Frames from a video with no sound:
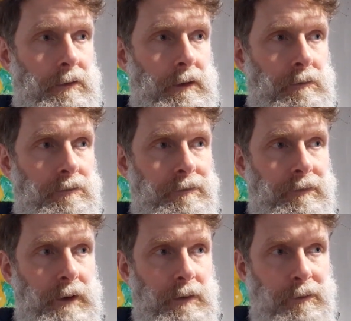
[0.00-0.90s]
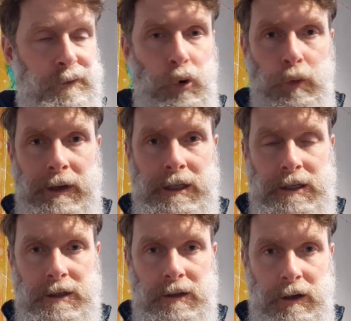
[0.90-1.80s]
the
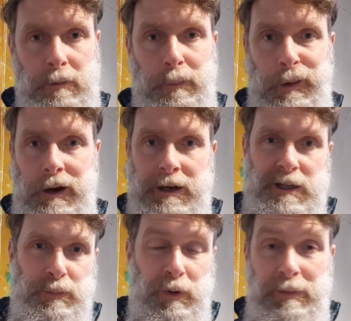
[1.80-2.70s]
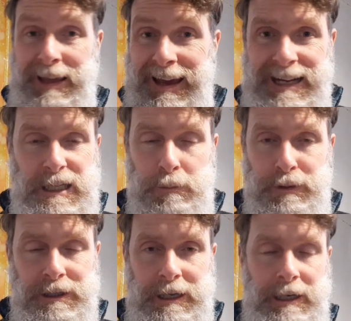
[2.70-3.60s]
conformists, the compliers are probably
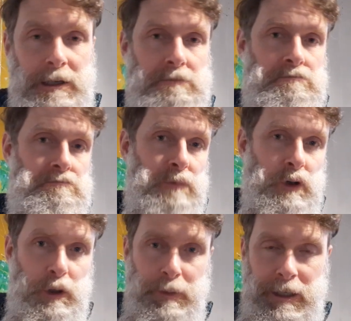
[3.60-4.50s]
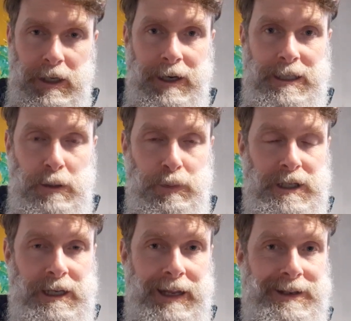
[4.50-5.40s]
80%, possibly
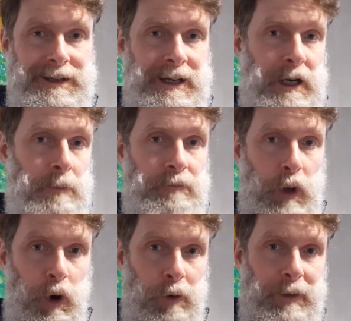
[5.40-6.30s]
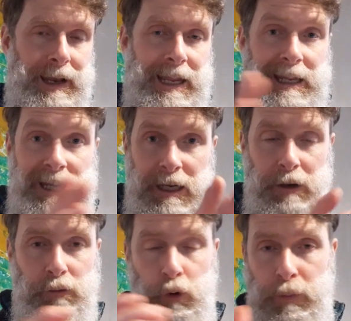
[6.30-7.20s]
90% of any
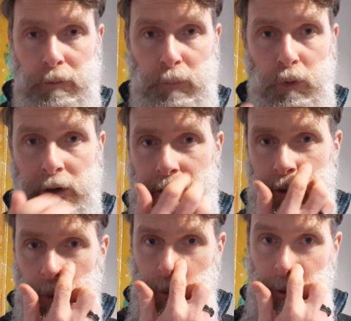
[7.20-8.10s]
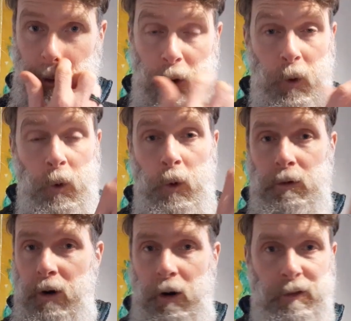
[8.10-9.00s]
year group at boarding school
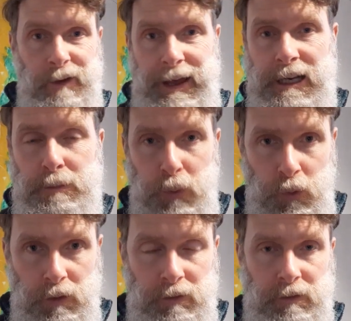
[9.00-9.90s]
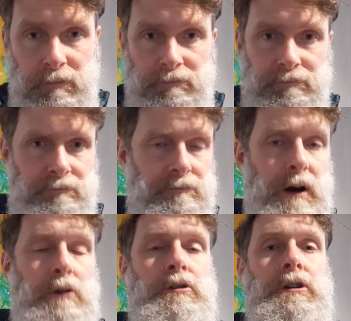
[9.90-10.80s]
or of ex-boarders.
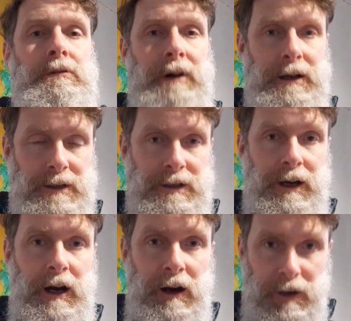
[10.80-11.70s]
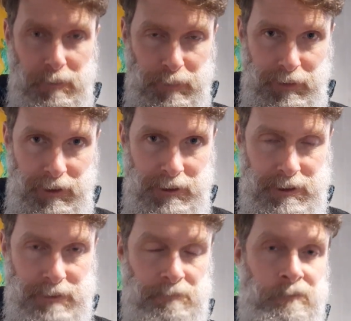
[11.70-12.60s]
Most of us are
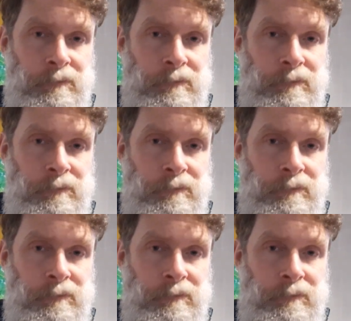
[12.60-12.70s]
compliers.